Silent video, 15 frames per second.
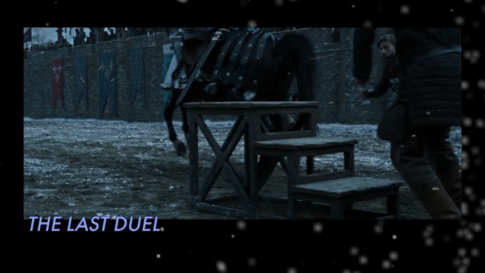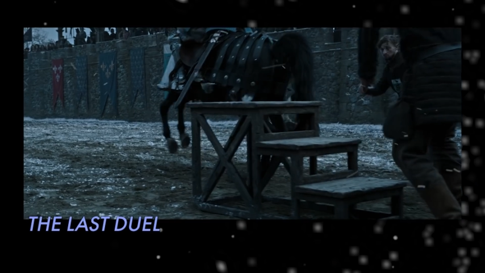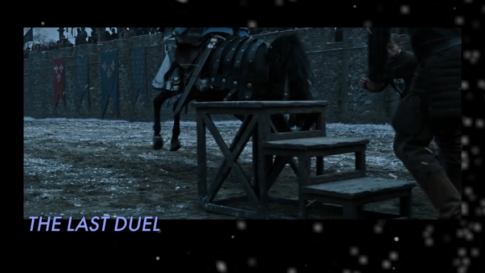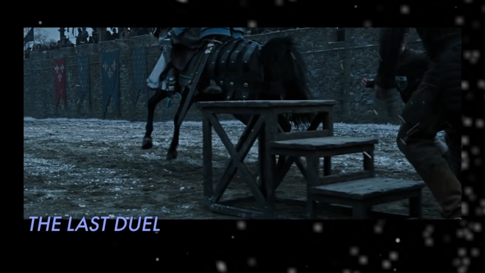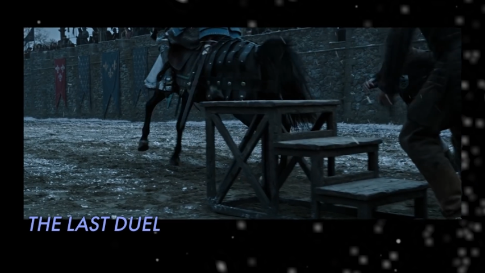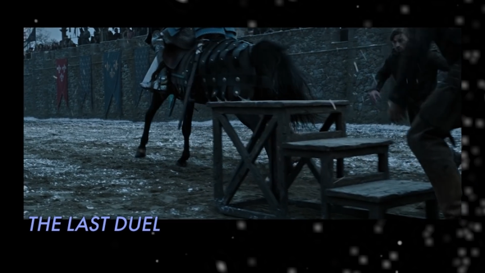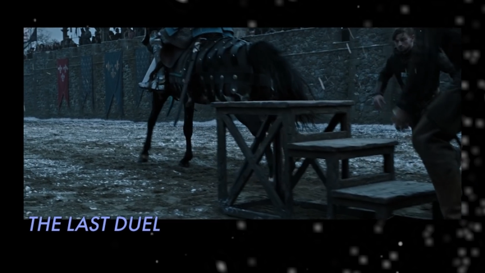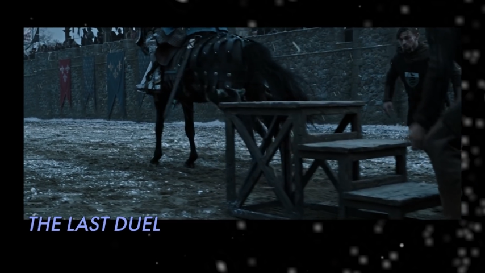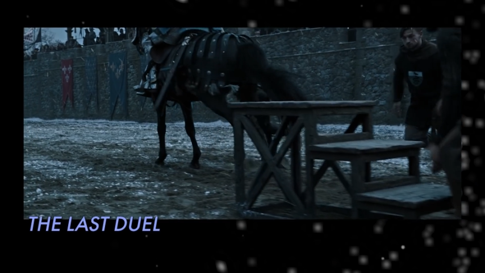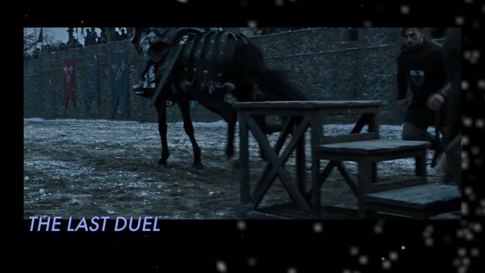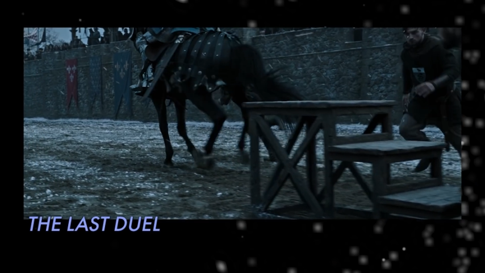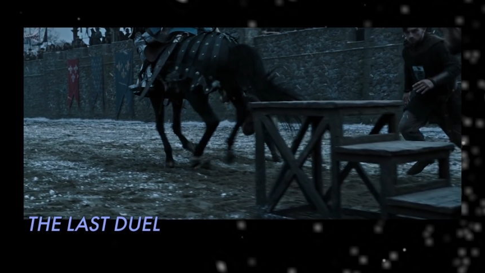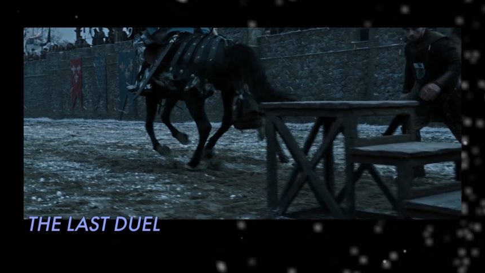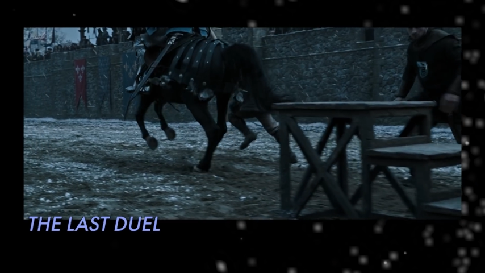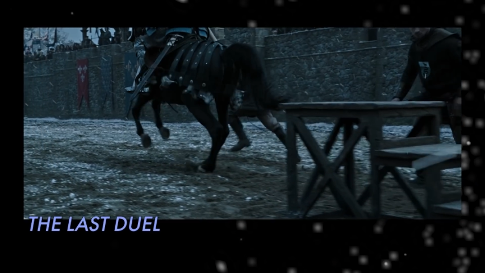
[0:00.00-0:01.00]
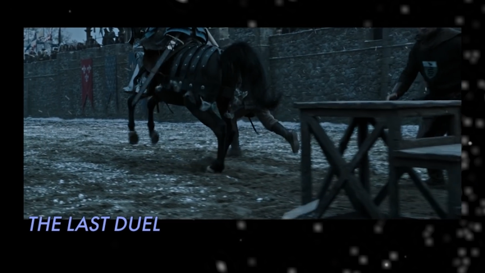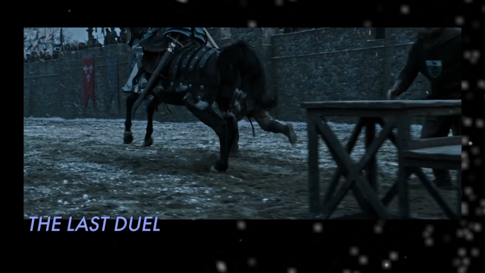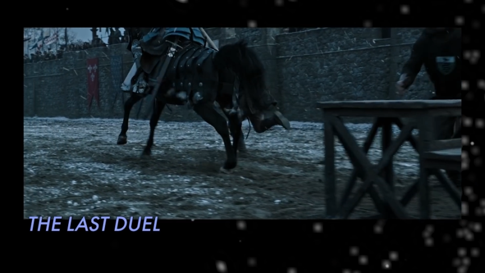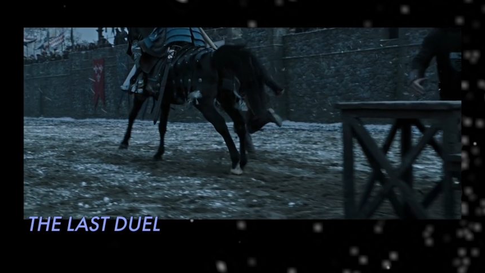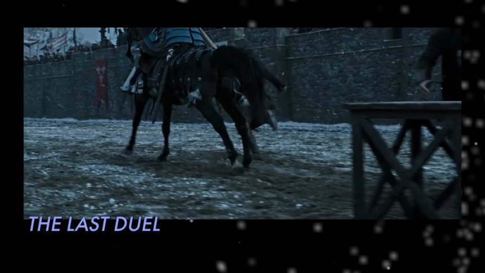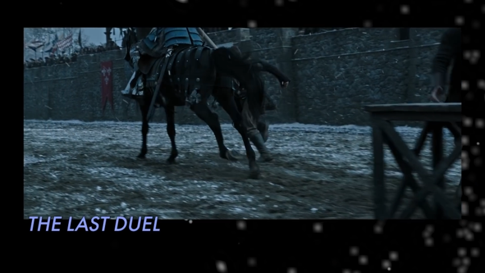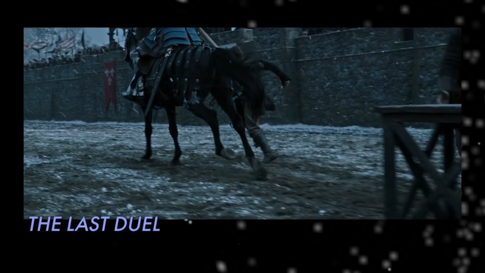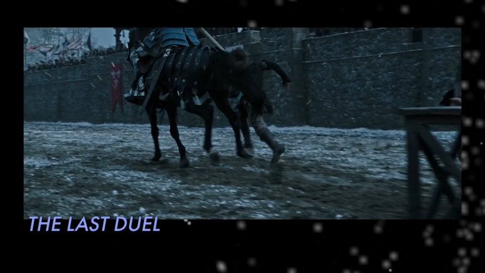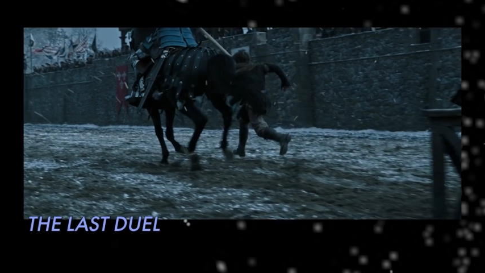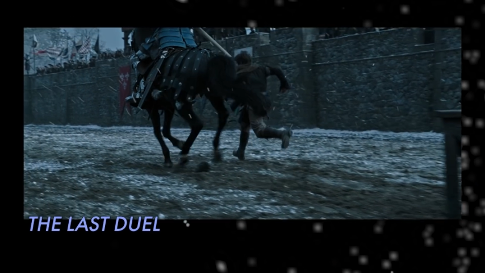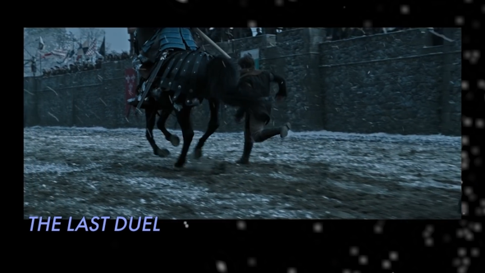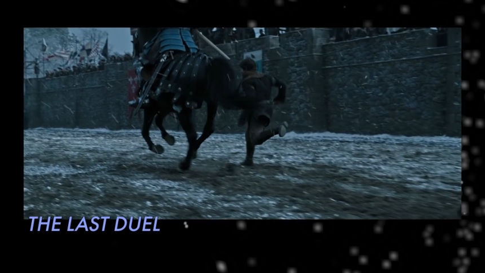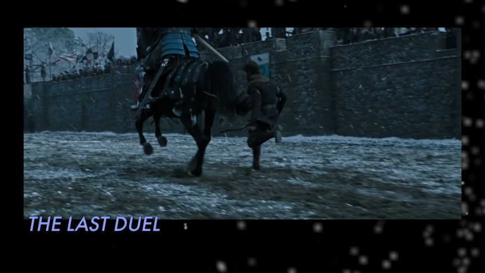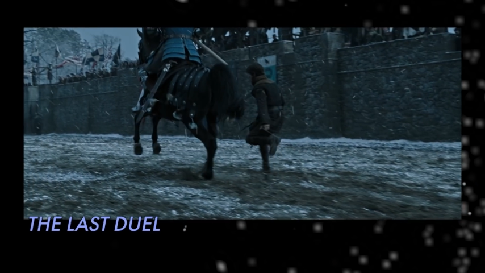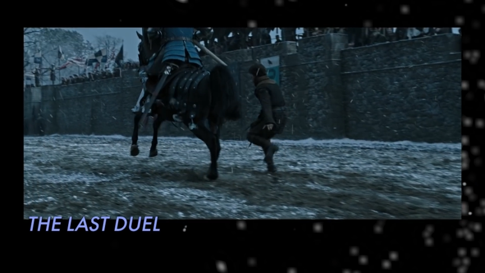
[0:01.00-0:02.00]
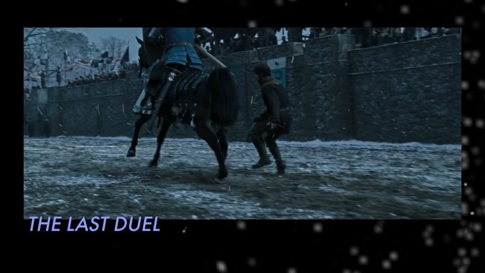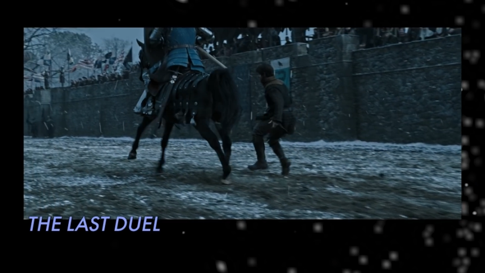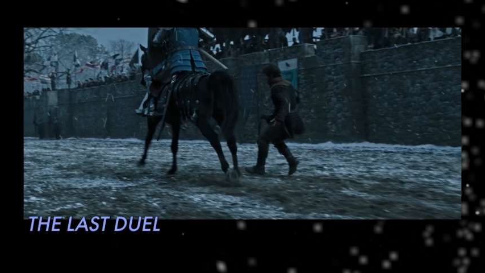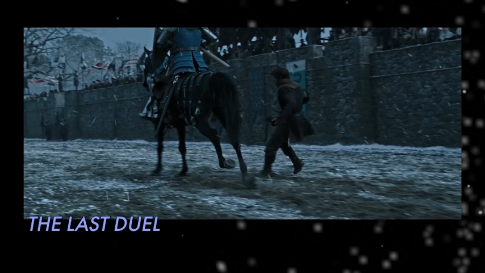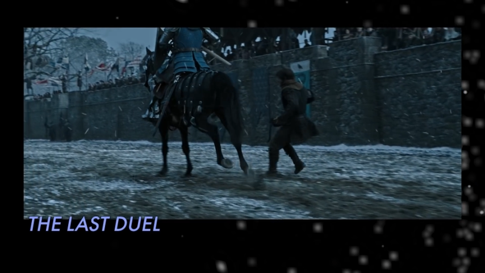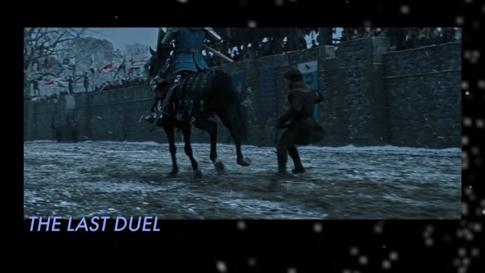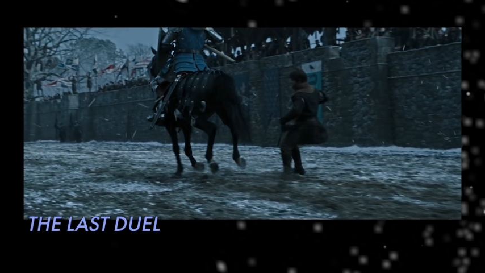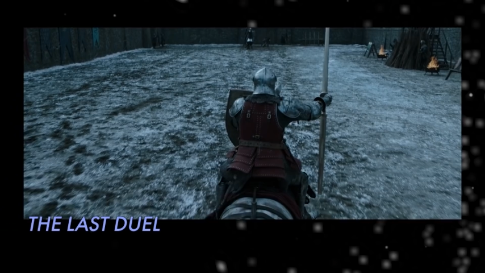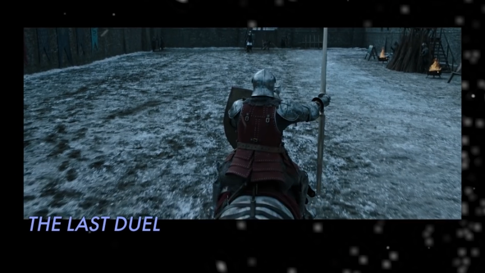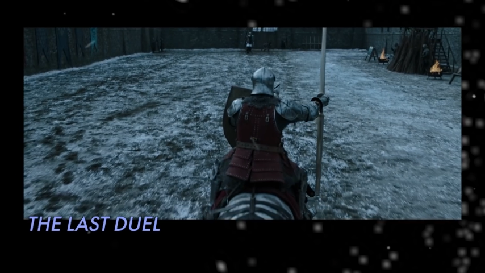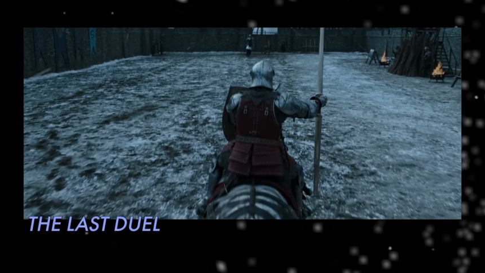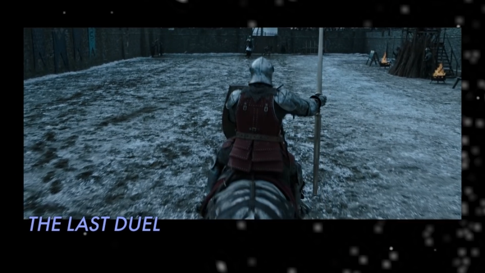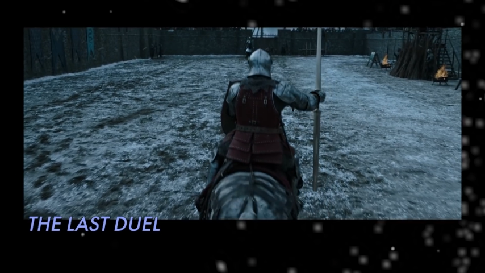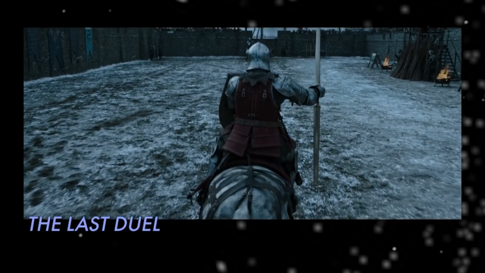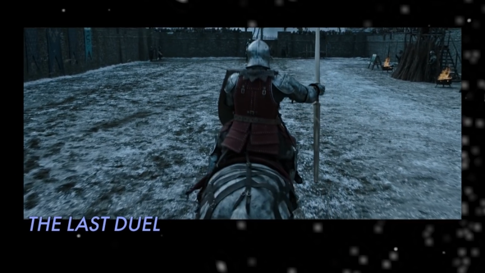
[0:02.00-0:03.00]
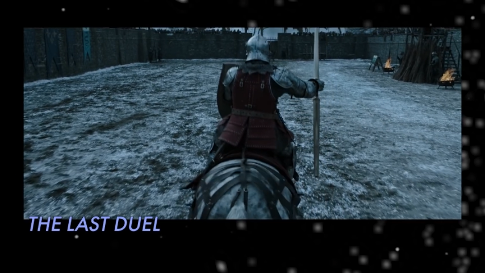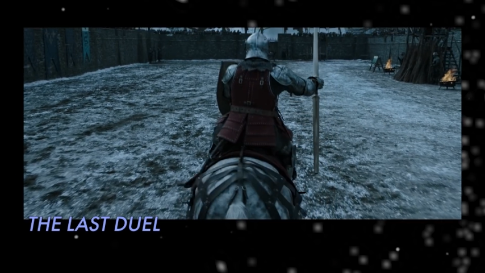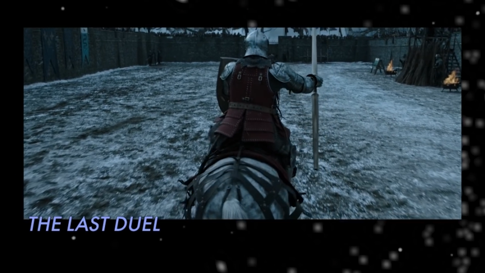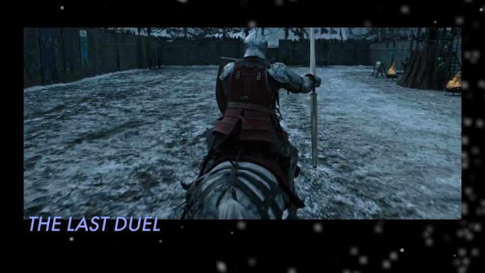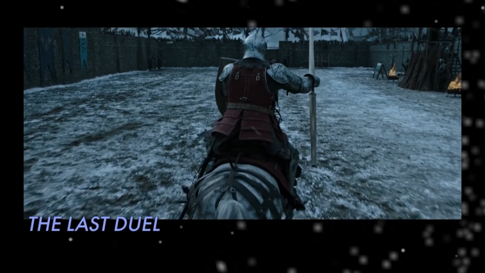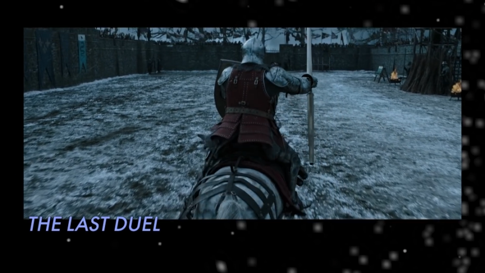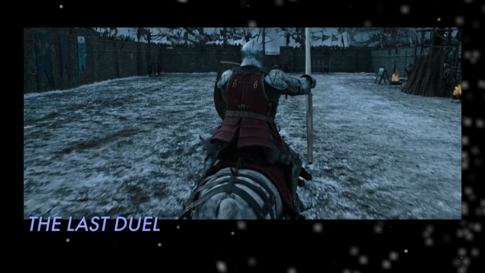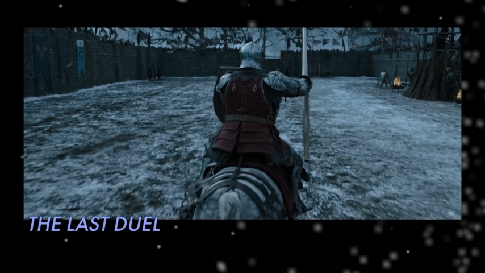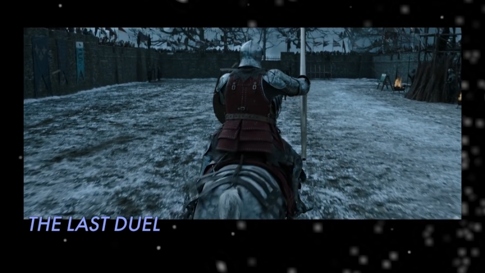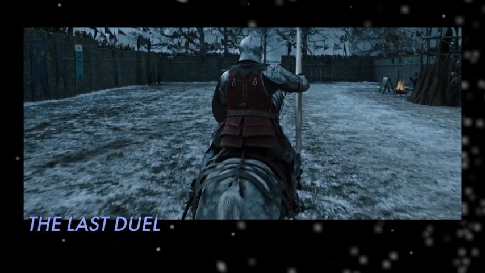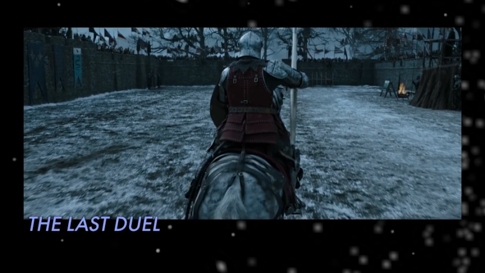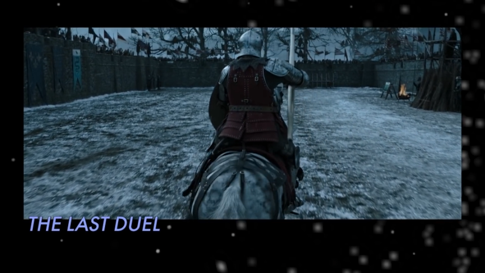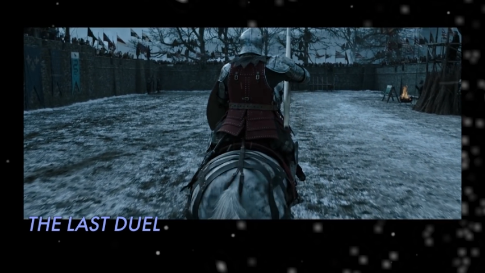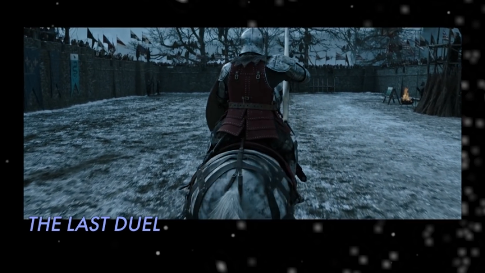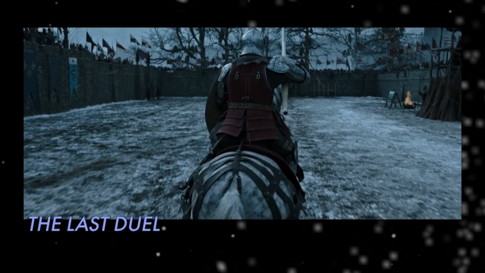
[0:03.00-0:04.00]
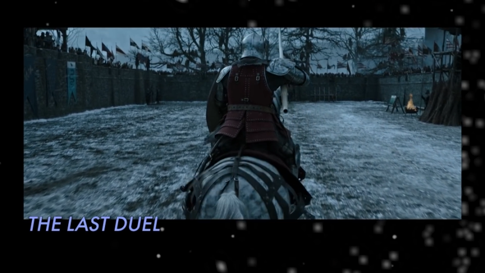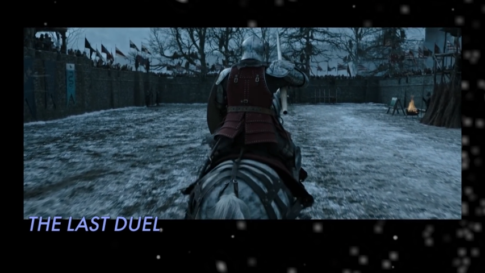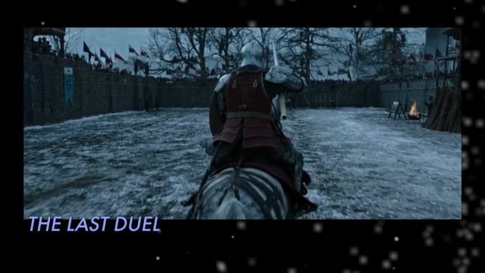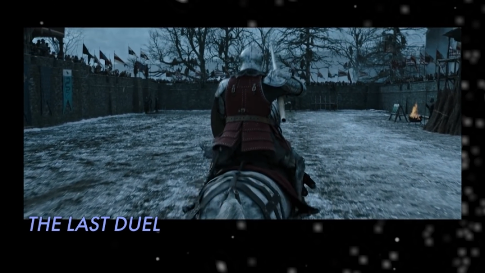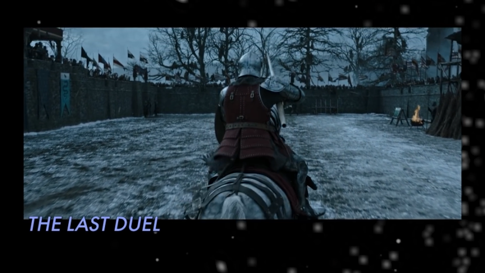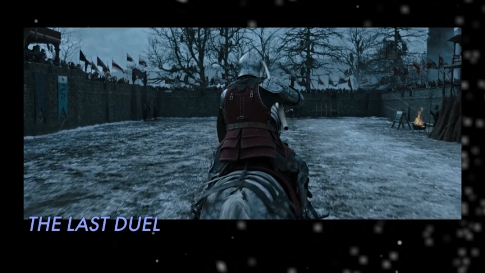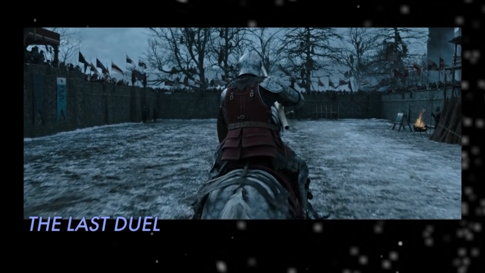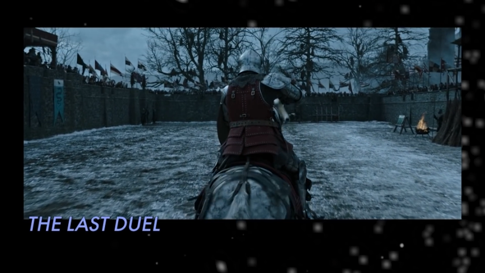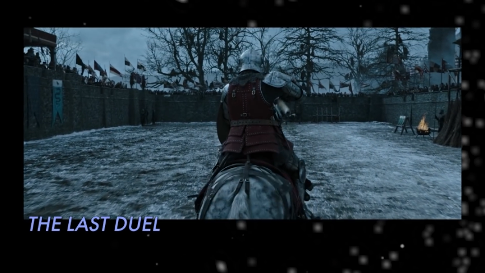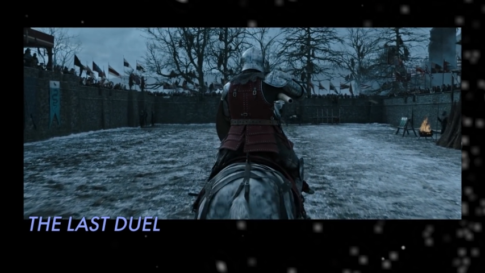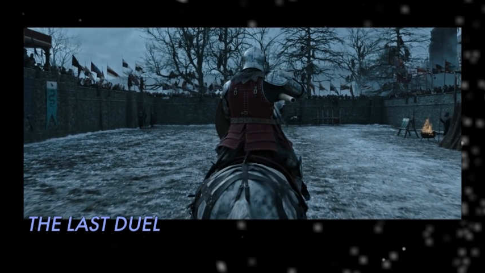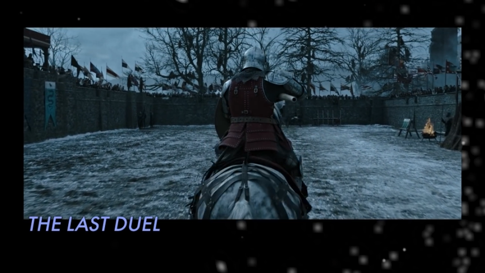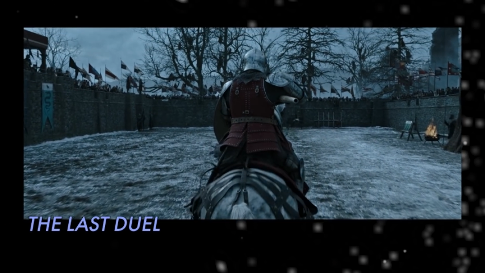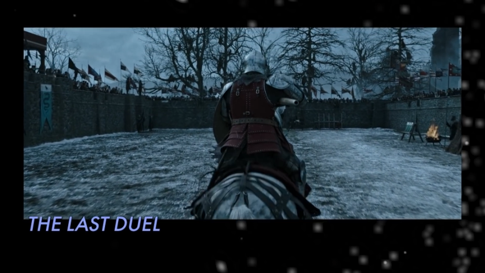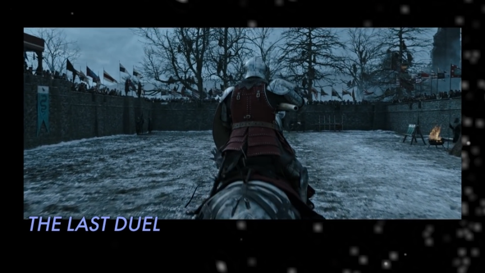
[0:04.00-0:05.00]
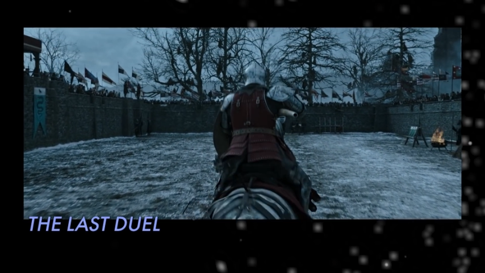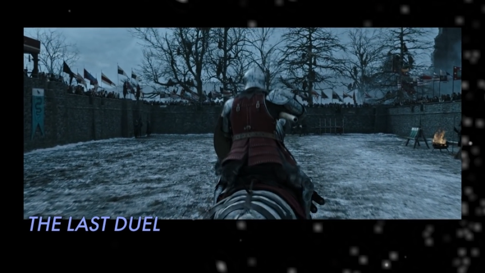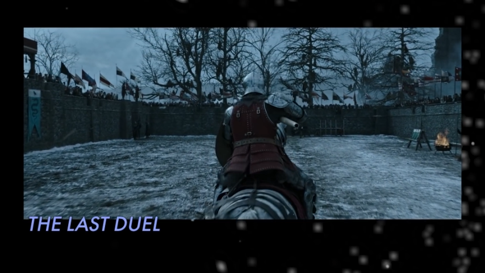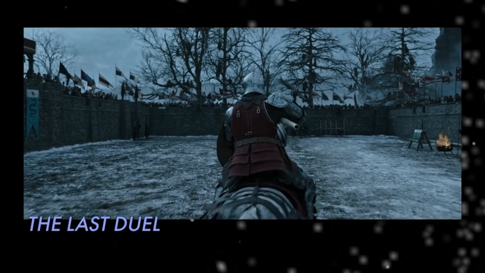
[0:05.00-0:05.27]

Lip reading: No face is visible, so there are no lips to read.